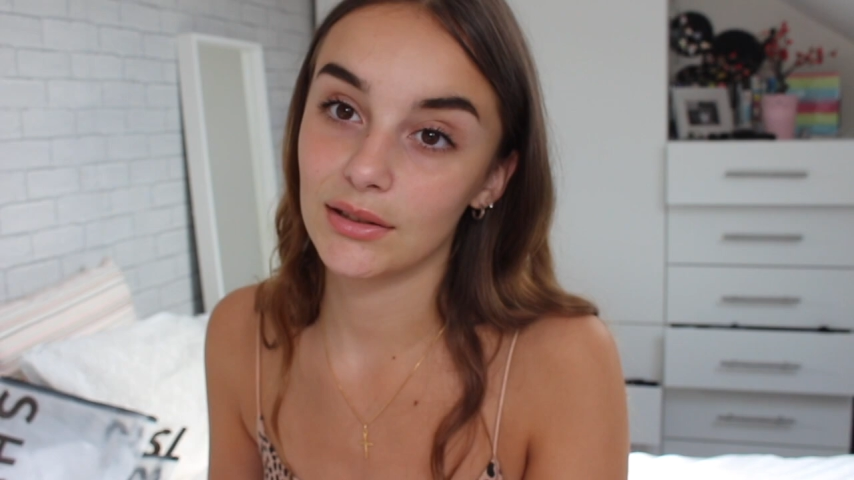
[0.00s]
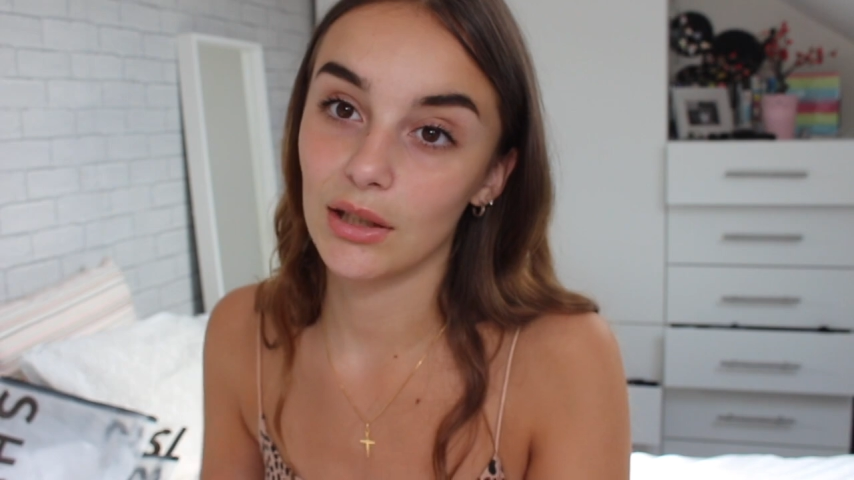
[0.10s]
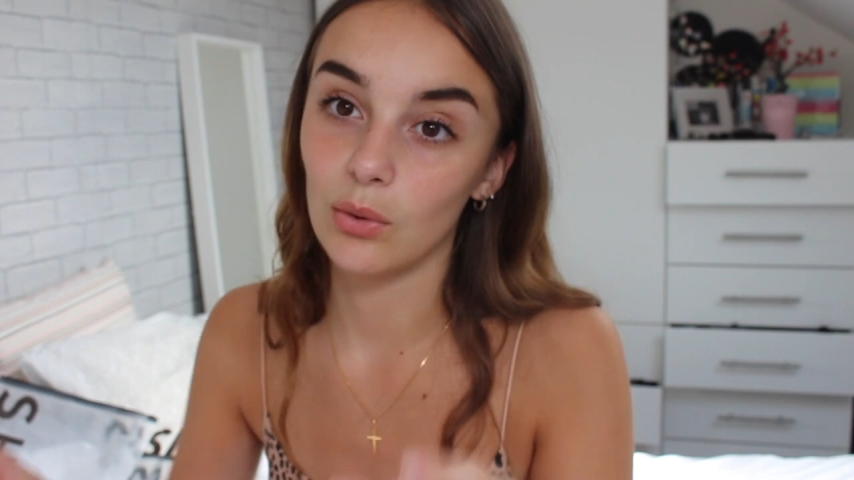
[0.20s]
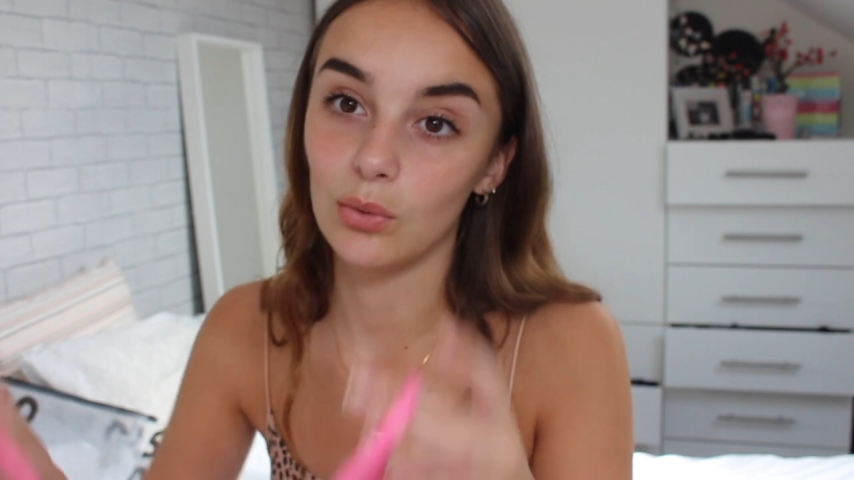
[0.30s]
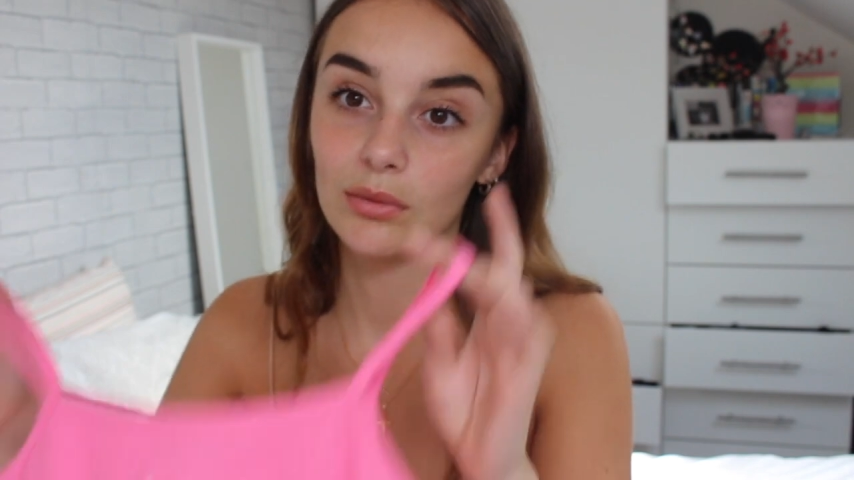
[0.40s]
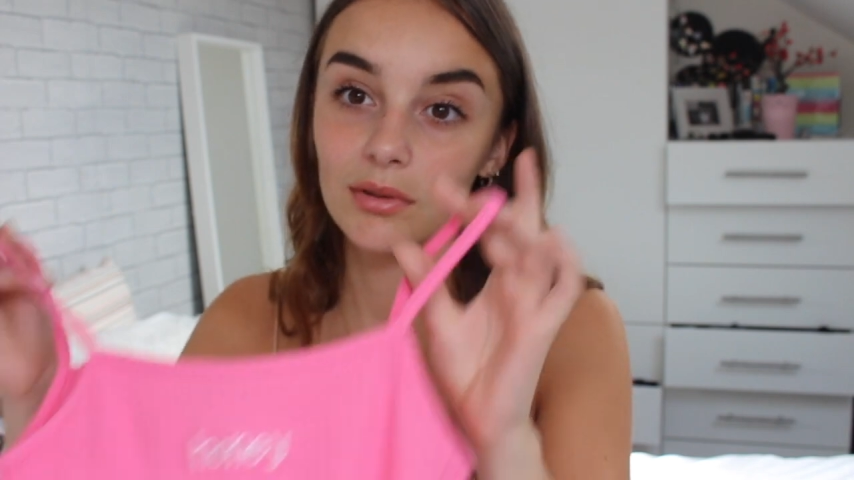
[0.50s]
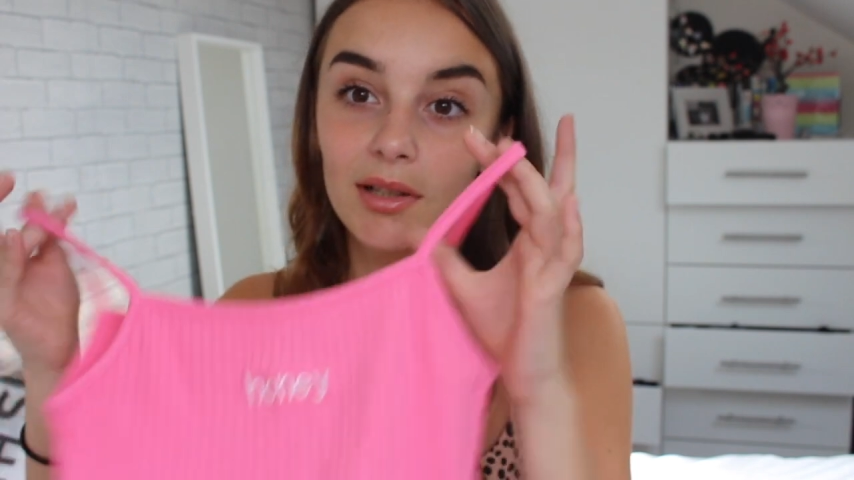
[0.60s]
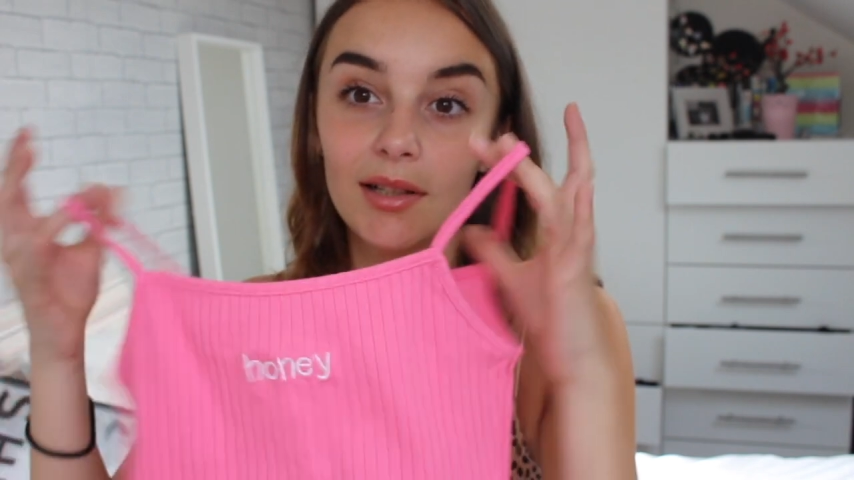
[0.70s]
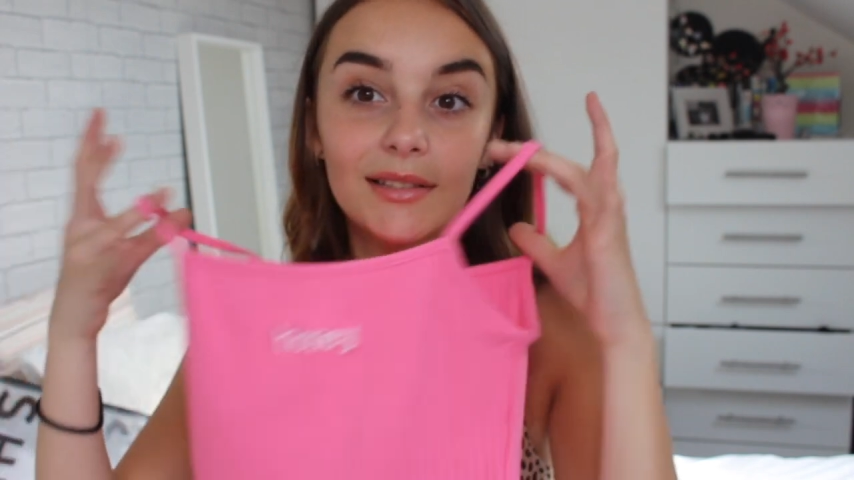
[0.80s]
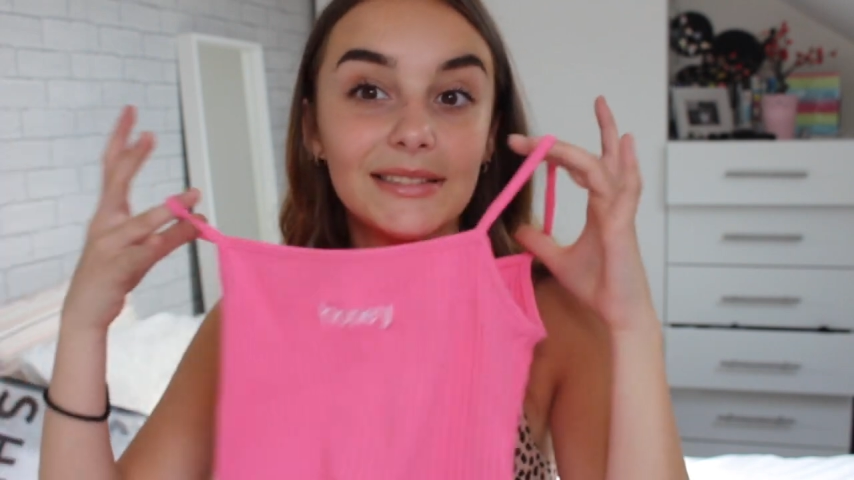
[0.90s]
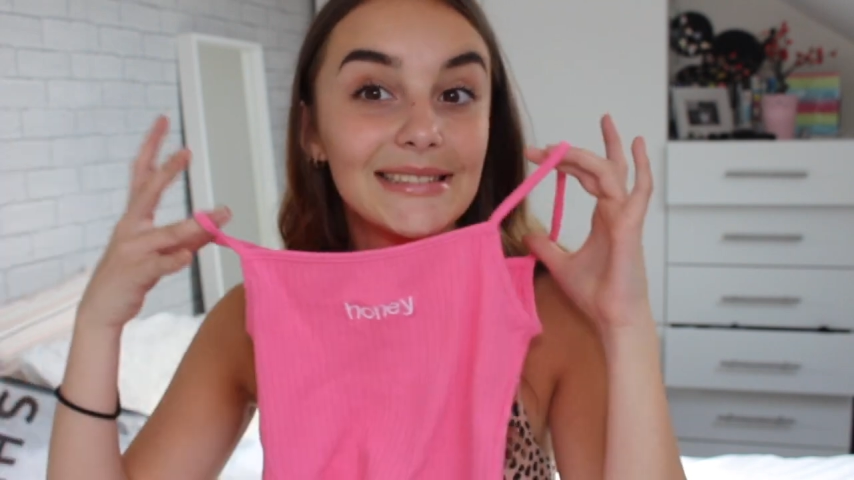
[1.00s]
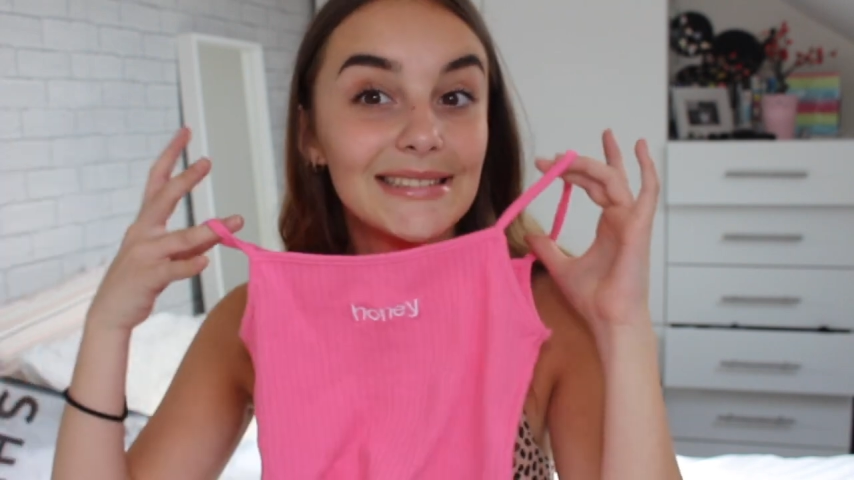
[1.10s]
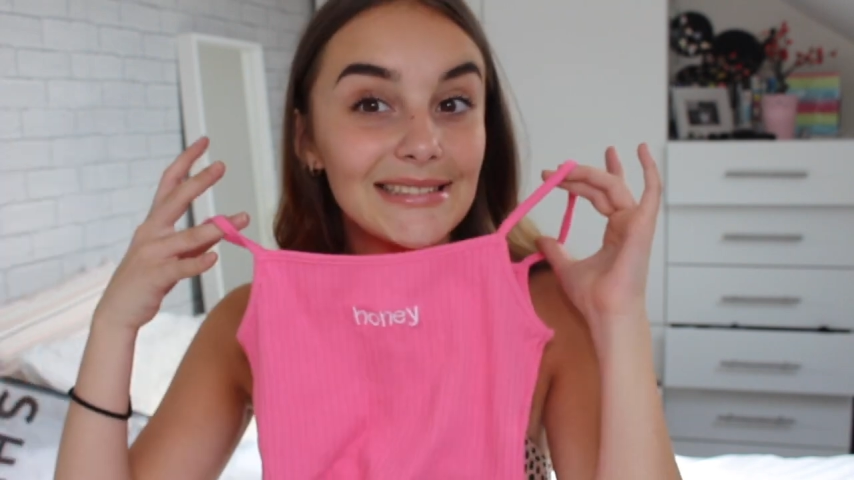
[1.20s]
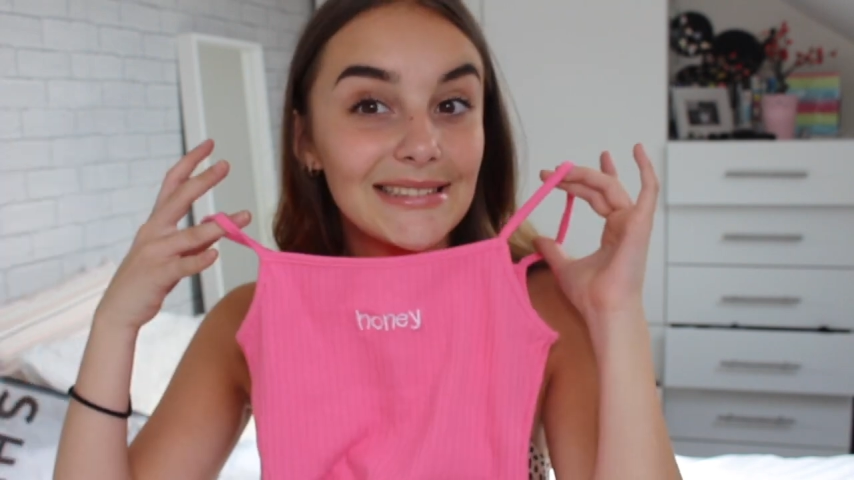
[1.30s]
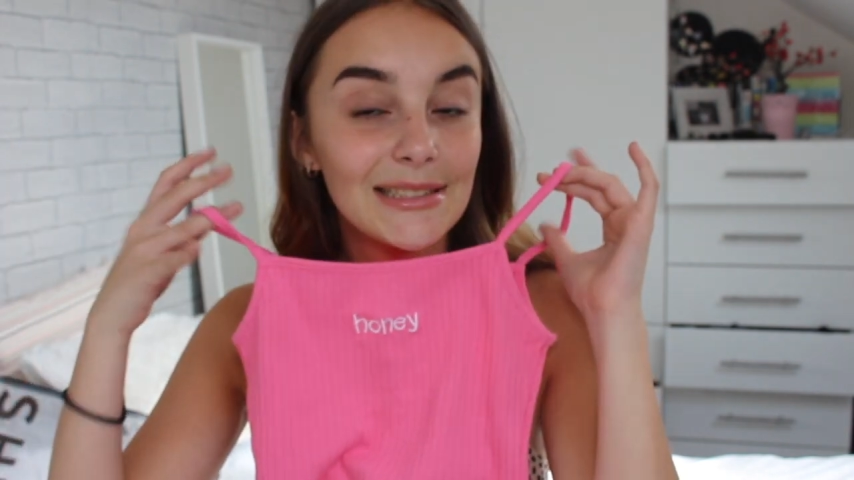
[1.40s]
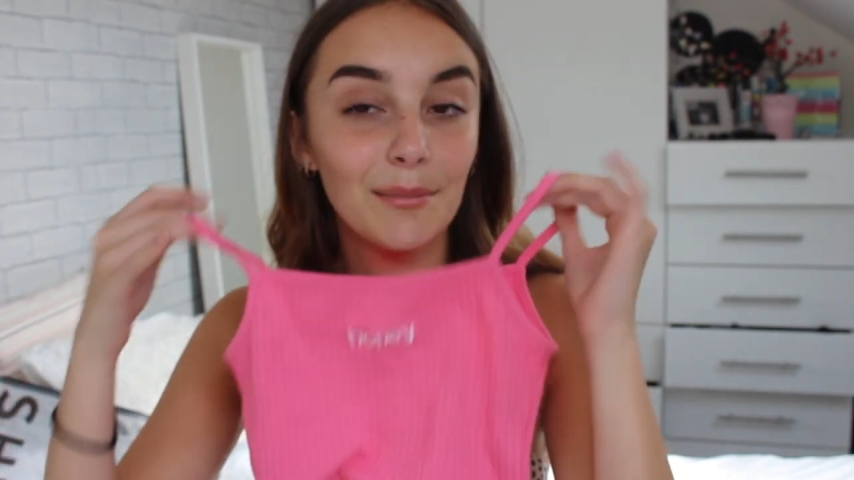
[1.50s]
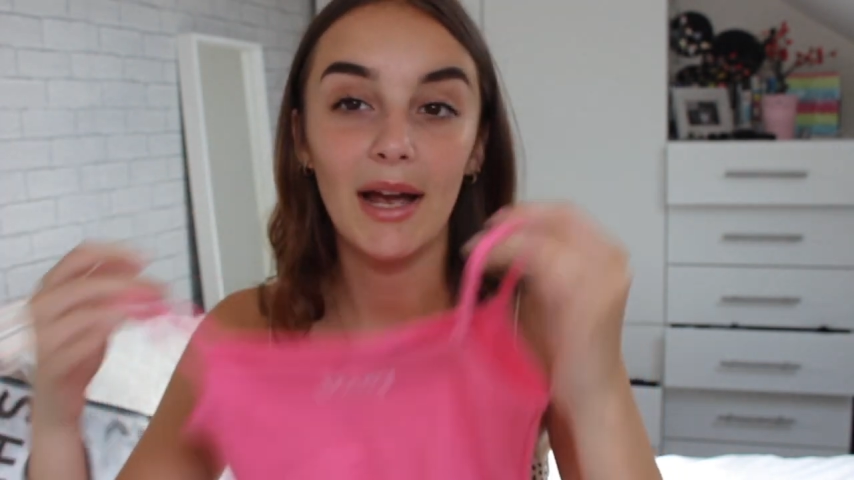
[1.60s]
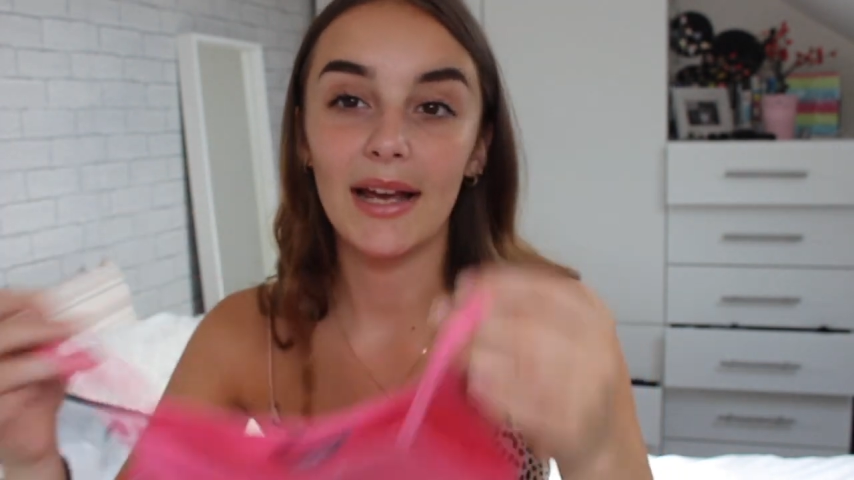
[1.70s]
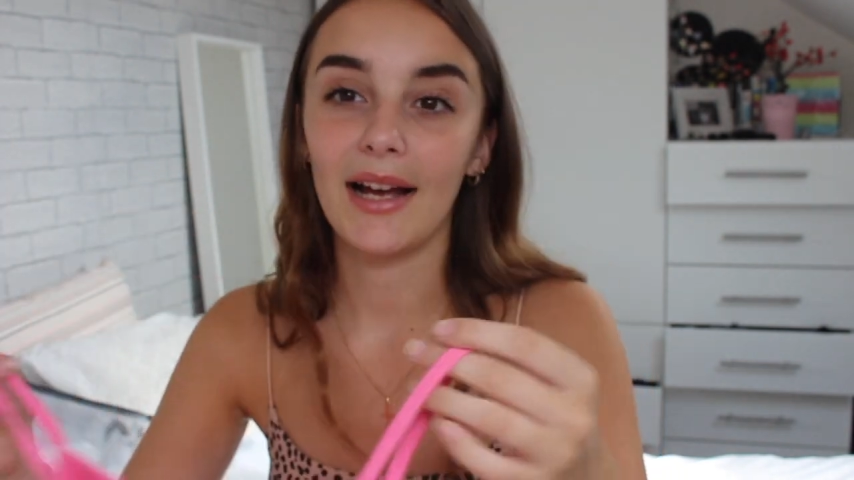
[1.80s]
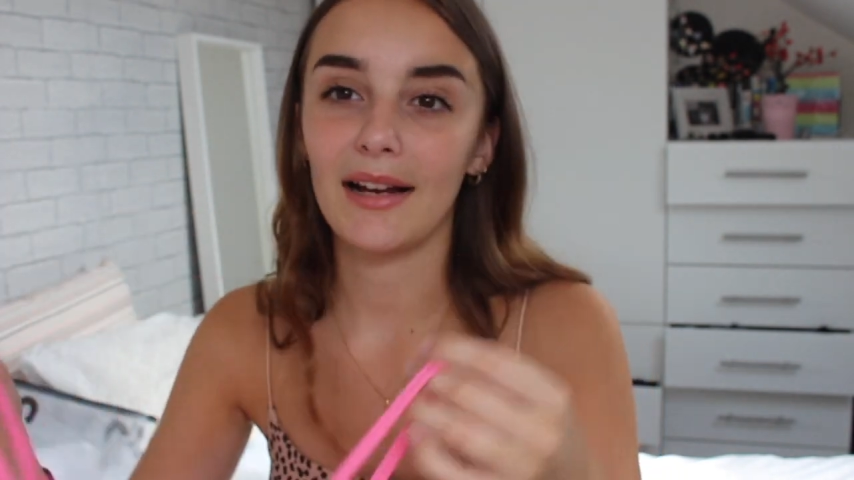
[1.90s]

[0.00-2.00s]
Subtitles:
So it's my